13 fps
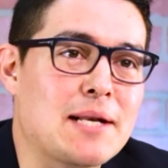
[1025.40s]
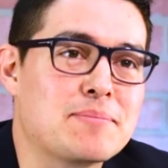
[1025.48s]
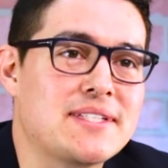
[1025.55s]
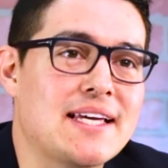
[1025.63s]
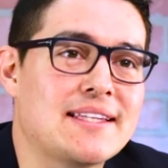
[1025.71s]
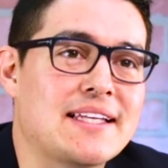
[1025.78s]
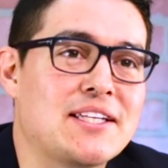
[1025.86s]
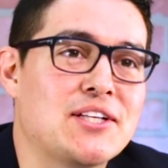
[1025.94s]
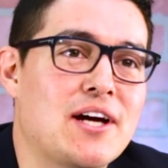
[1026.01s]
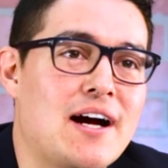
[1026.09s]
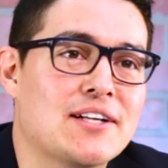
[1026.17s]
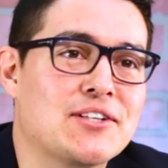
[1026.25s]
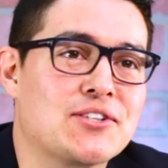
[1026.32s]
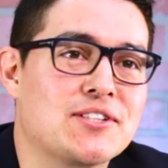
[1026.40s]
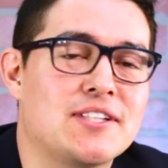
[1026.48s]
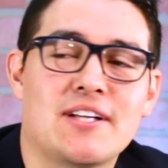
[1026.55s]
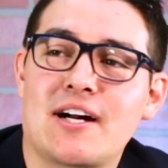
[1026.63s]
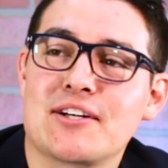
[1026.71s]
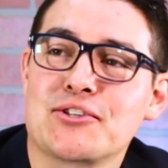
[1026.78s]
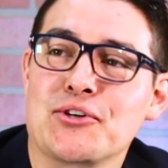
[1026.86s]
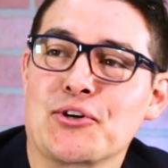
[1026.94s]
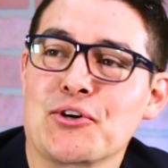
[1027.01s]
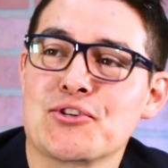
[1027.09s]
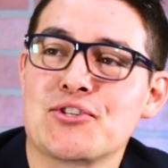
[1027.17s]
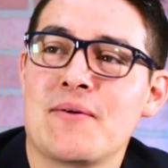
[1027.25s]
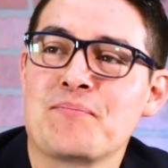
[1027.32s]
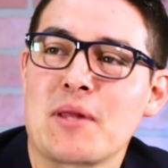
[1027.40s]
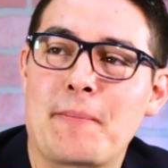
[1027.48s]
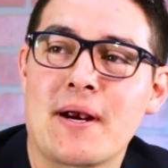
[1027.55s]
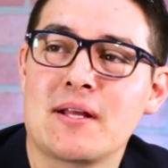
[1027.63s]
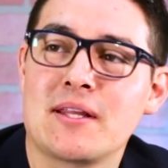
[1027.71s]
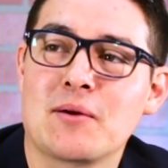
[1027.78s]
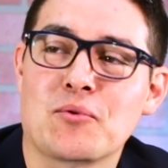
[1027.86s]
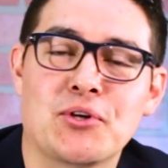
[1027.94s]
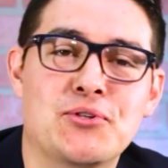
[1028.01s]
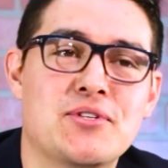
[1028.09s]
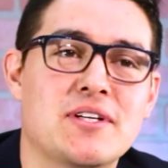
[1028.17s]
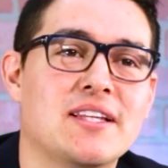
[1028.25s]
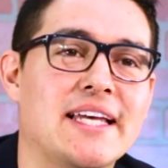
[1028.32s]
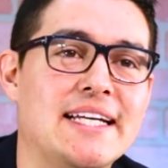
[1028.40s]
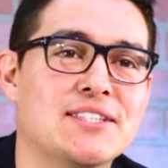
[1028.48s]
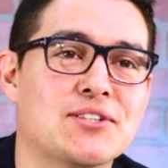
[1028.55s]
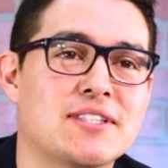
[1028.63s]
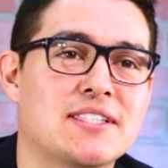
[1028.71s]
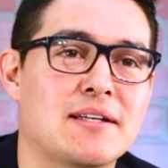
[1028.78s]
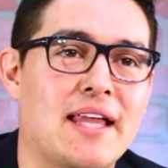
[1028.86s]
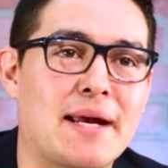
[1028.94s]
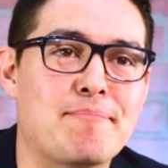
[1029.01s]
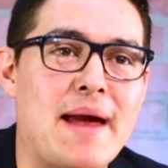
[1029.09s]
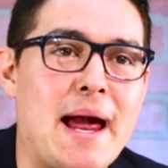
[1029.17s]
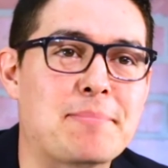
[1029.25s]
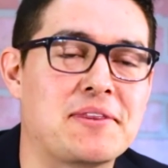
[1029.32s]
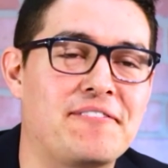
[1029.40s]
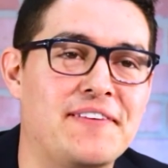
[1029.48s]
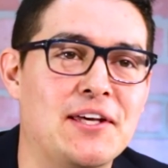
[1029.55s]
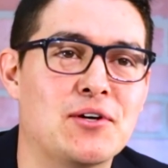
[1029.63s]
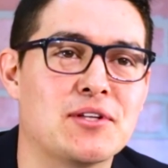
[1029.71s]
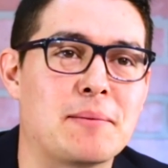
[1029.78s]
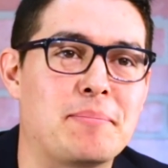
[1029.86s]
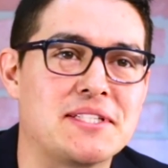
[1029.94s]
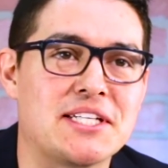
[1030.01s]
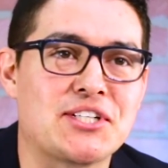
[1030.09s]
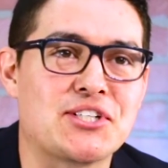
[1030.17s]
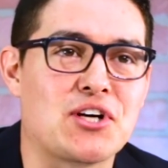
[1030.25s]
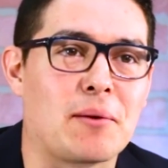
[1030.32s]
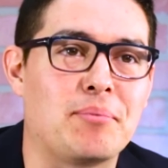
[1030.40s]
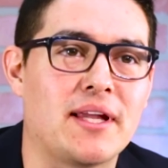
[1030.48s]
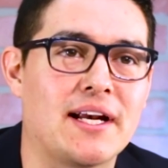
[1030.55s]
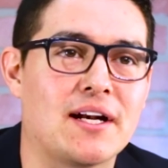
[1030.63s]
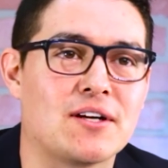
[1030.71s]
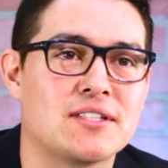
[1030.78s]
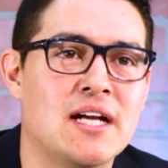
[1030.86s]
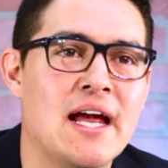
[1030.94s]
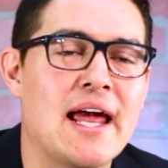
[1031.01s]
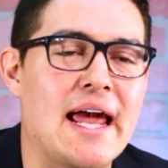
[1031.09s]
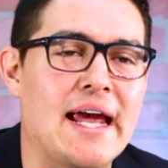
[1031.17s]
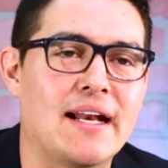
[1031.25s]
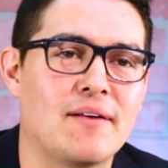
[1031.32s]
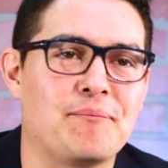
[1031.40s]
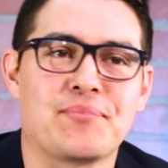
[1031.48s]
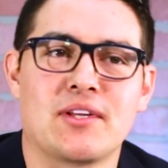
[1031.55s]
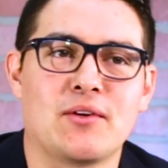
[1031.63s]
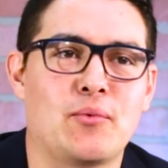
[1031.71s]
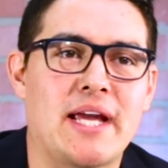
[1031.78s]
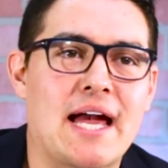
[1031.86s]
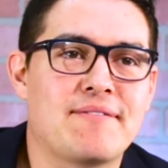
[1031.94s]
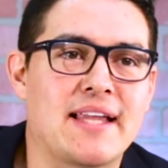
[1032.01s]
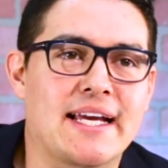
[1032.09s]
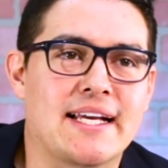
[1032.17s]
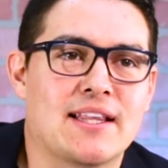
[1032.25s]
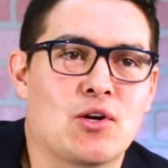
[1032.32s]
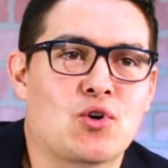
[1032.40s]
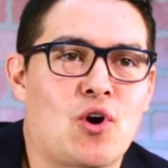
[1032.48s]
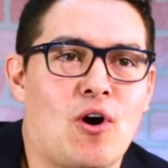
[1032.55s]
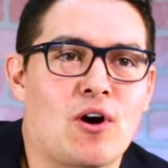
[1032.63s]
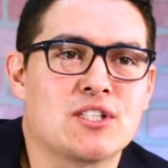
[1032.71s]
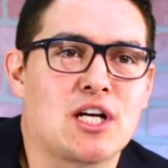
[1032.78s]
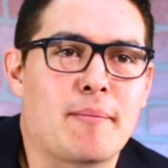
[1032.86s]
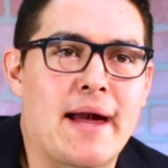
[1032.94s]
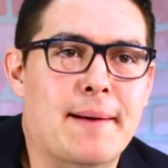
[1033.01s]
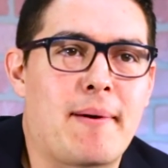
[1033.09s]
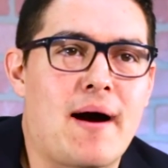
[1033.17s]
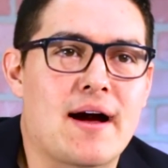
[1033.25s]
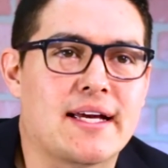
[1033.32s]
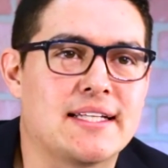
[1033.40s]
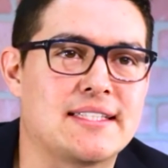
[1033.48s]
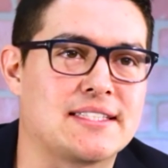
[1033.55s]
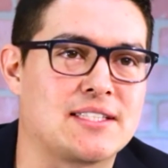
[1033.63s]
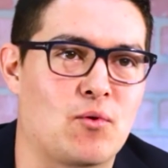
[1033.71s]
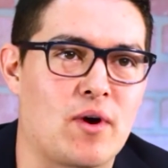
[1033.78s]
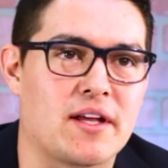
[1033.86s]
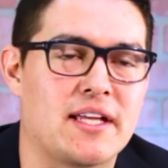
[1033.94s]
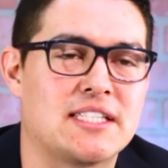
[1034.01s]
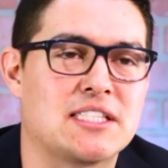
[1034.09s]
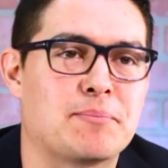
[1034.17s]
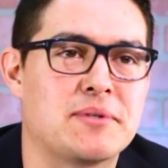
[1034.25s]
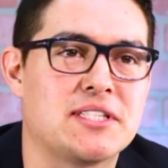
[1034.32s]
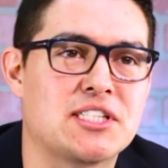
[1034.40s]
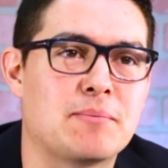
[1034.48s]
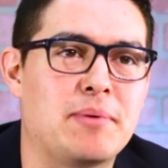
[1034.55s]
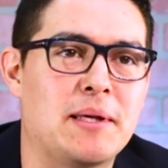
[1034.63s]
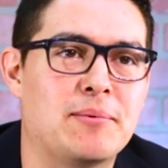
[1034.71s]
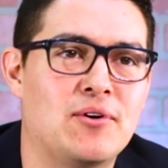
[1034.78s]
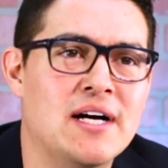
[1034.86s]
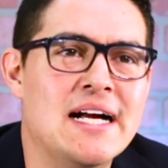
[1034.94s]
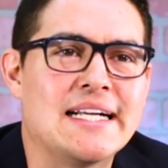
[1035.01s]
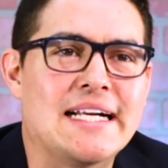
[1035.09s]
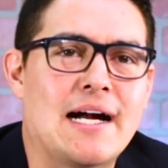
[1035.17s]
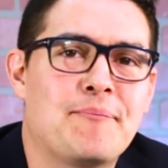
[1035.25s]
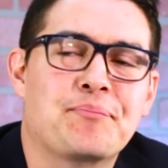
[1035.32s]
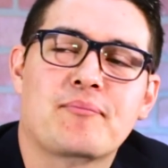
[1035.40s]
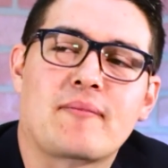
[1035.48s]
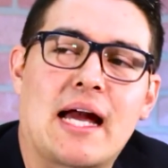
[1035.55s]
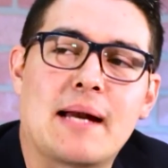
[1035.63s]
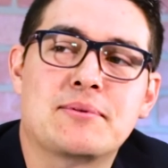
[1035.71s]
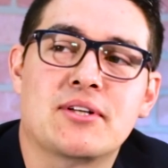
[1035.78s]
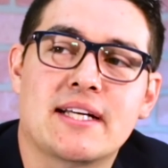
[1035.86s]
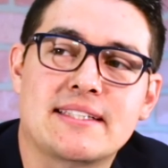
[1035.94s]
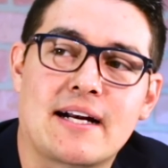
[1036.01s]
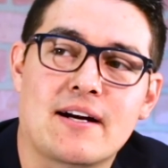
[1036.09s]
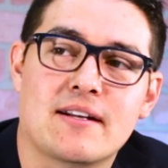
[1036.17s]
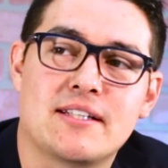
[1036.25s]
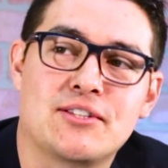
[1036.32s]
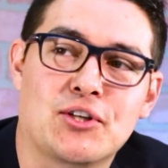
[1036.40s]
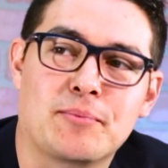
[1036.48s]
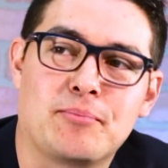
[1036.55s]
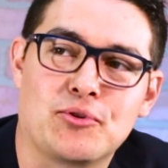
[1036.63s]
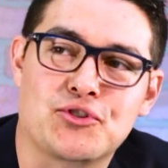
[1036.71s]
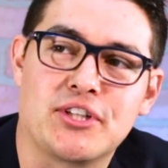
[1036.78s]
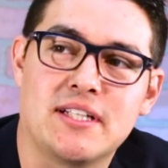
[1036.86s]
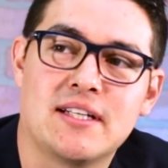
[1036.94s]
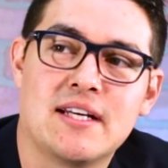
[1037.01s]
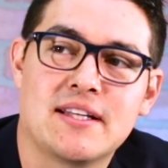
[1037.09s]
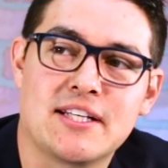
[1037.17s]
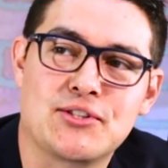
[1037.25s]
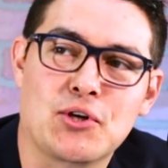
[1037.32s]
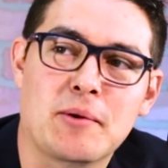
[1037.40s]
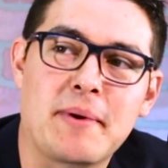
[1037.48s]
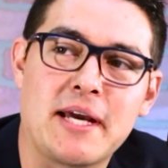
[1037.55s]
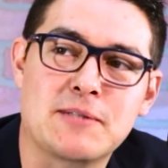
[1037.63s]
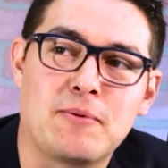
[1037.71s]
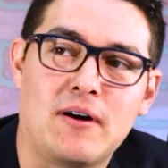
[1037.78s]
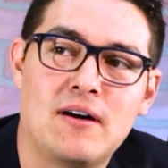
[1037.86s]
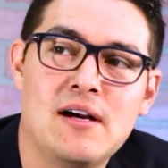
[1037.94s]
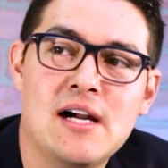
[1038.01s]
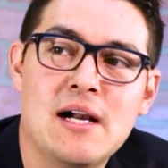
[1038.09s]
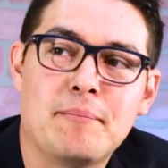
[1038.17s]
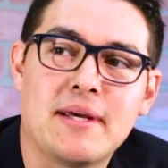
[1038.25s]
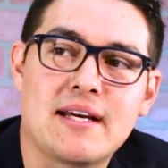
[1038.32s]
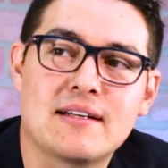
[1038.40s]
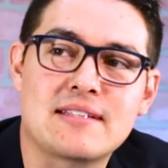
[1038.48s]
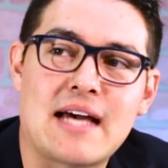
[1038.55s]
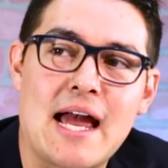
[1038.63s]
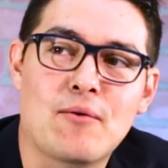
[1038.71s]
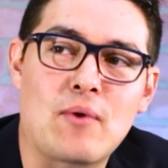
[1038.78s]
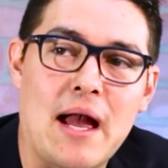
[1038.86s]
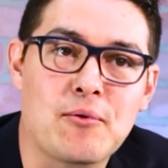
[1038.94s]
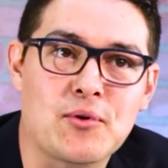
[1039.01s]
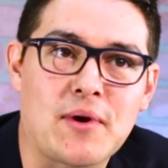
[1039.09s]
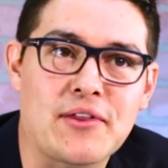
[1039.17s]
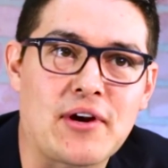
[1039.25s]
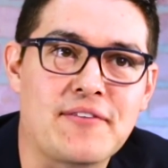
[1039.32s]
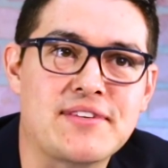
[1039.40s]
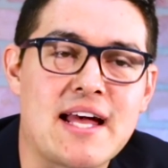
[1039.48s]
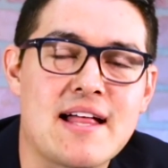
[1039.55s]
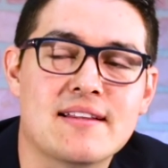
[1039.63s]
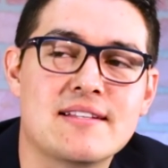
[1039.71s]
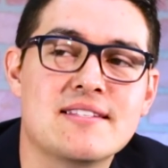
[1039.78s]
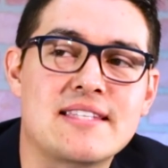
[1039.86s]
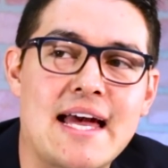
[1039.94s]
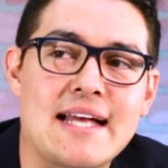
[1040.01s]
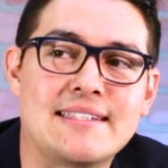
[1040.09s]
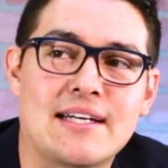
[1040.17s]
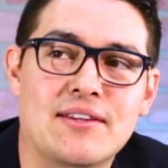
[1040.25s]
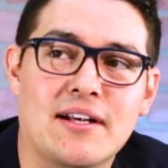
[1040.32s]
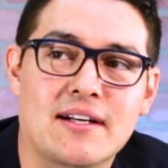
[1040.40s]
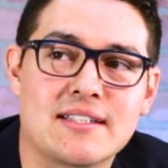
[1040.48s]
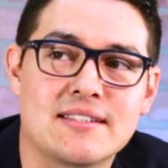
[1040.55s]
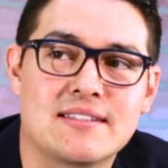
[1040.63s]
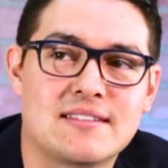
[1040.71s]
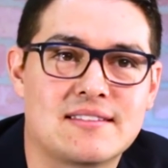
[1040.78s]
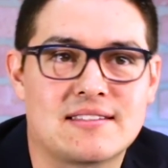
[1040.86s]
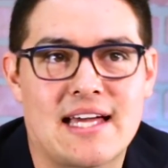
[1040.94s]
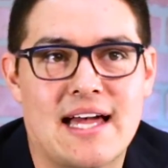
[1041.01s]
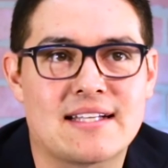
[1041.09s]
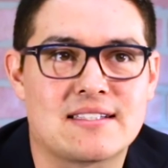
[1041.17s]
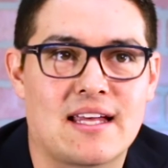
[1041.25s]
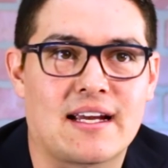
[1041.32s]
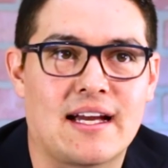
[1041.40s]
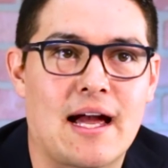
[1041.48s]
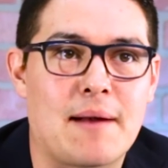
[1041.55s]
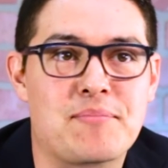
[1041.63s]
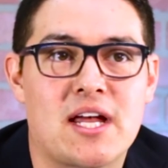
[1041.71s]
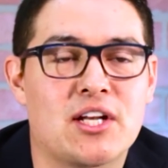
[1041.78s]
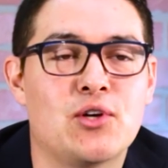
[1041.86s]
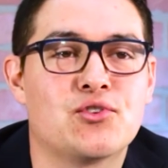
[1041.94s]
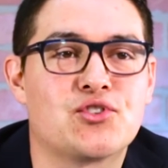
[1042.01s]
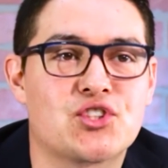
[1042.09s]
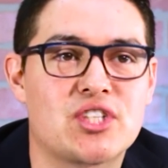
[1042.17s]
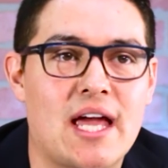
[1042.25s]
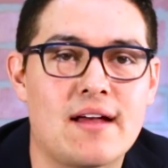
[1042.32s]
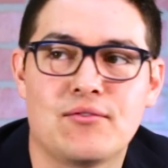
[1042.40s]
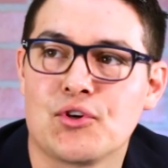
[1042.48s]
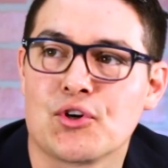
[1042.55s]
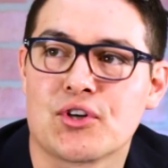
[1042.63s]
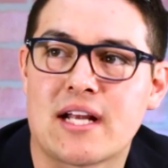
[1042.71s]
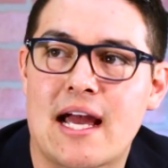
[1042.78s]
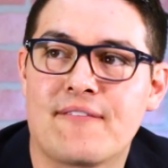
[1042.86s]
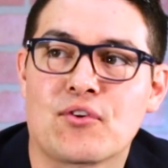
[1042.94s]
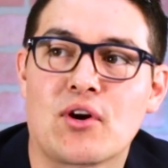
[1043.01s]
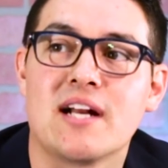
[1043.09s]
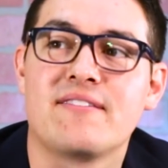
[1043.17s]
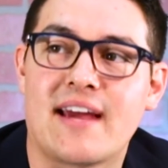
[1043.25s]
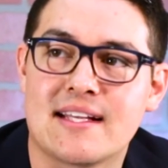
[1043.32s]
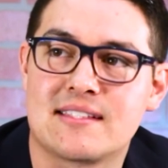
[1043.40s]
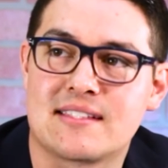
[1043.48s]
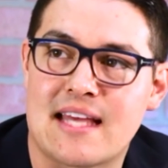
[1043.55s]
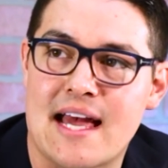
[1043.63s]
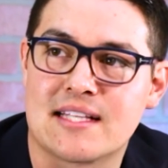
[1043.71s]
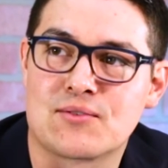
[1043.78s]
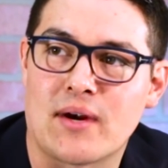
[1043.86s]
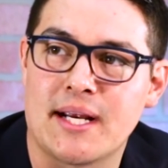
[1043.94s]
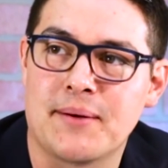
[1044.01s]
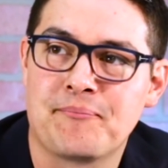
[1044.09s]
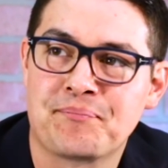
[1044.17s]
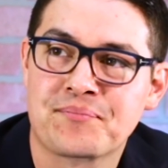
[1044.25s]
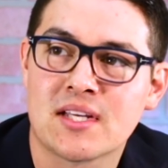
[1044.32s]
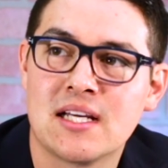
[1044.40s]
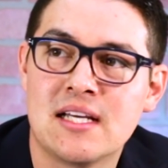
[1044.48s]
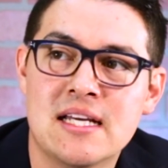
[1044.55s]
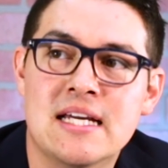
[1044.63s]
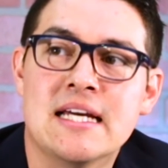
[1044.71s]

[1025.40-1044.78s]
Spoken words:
upset that the Dodger nerds, apparently were using lasers to like map the field and position our players, and we have like little cards in our back pockets as to where they should position people. Now, I'm starting to get tired of this nerd bullshit, this nerd baseball, because I would rather have talent than stats out there, because stats, like, I'm not a huge stat nerd guy for advanced stats, right? Yeah.